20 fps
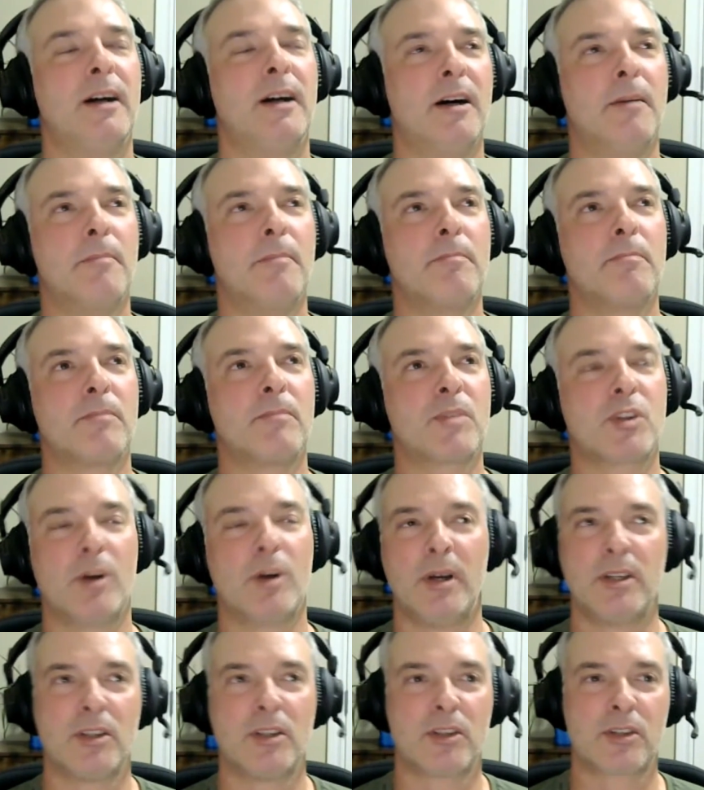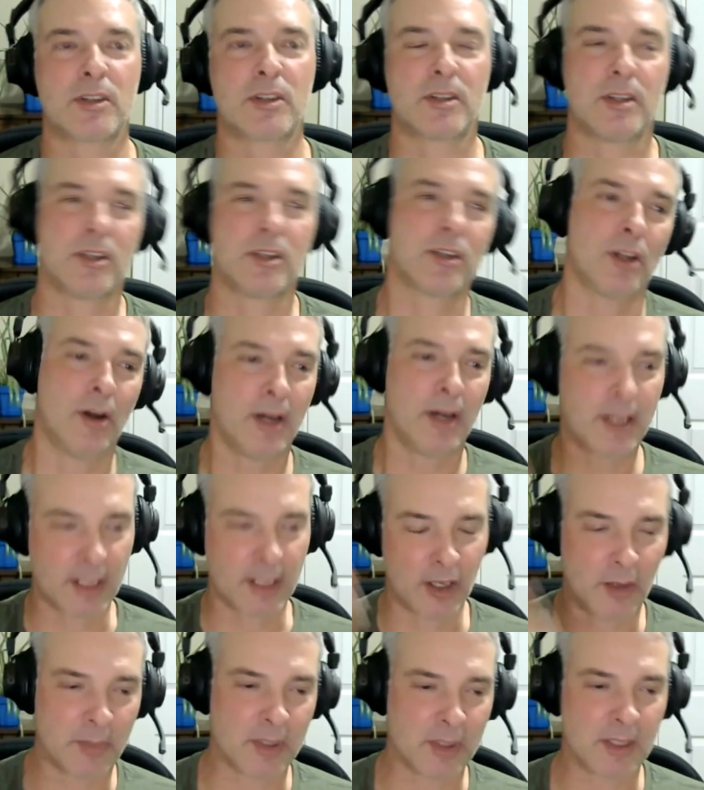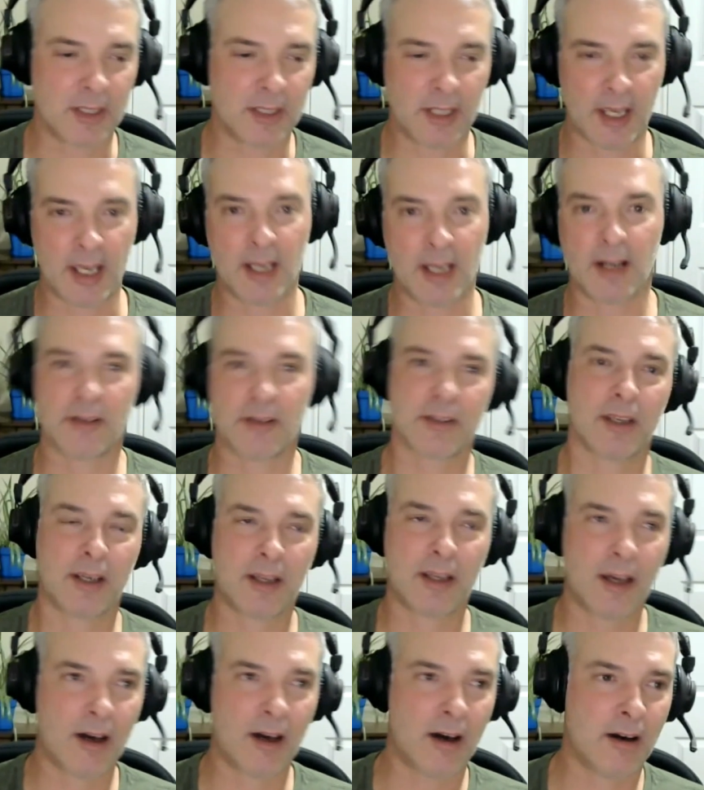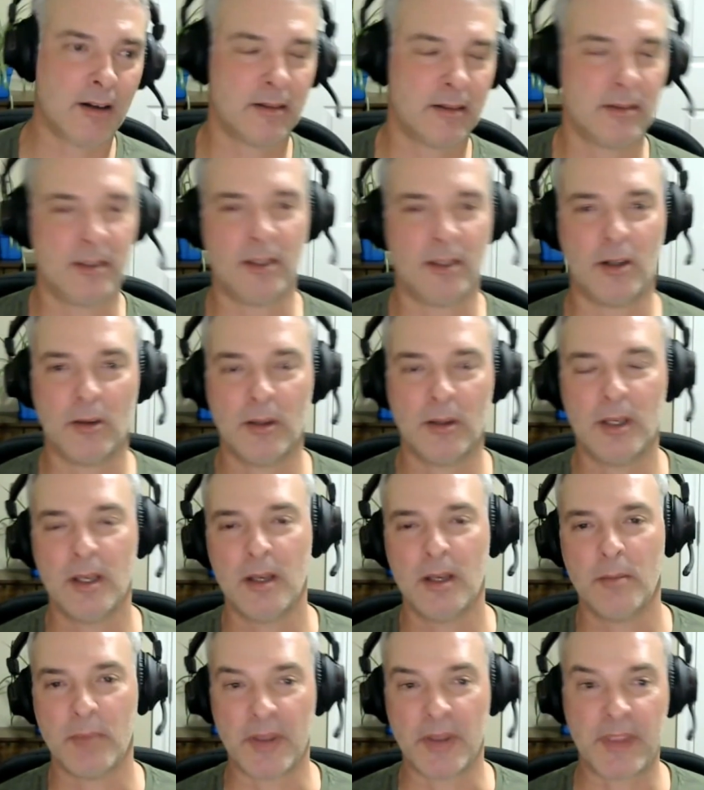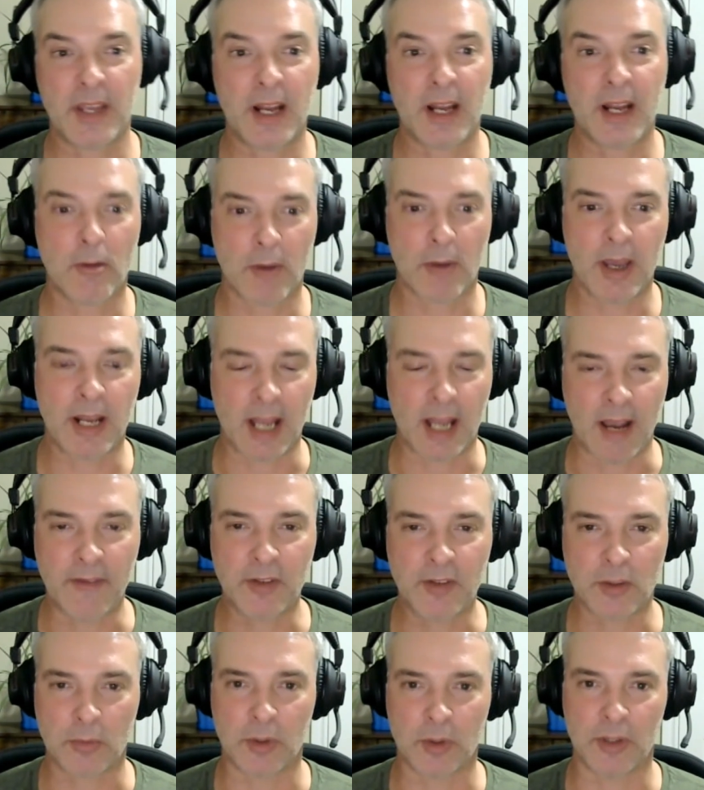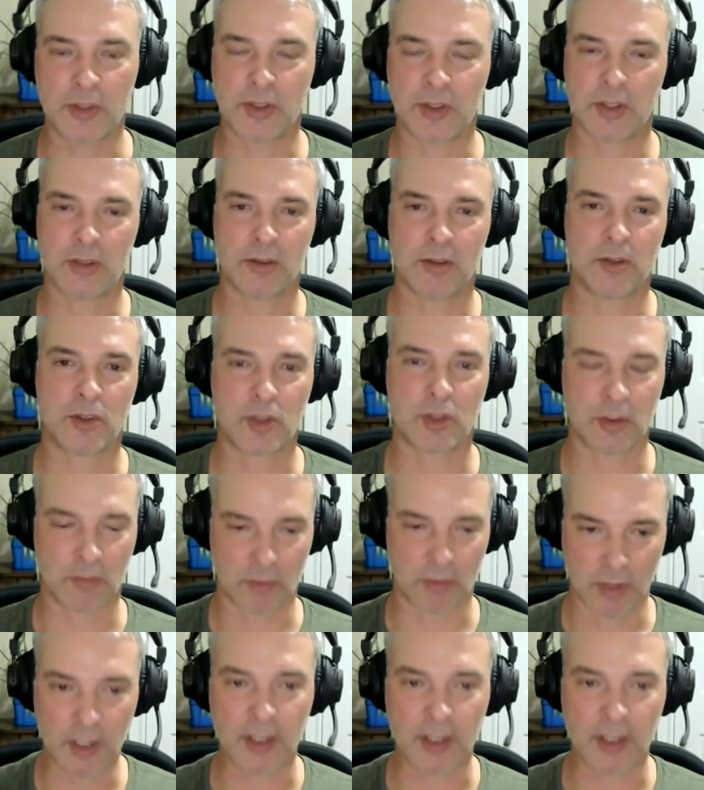He said, I can help you today. And I was like, but then I read afterwards, you should